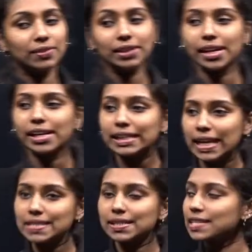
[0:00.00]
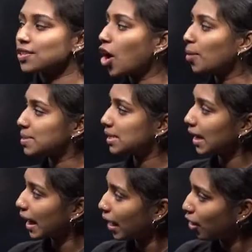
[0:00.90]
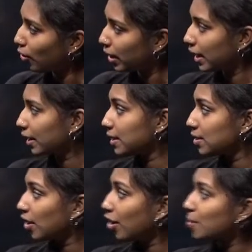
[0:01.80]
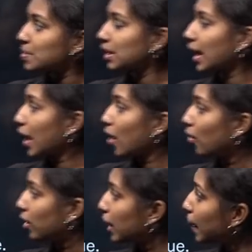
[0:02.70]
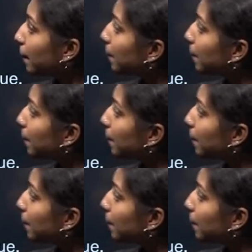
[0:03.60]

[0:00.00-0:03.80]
correct answer is option A only, right? Option A only.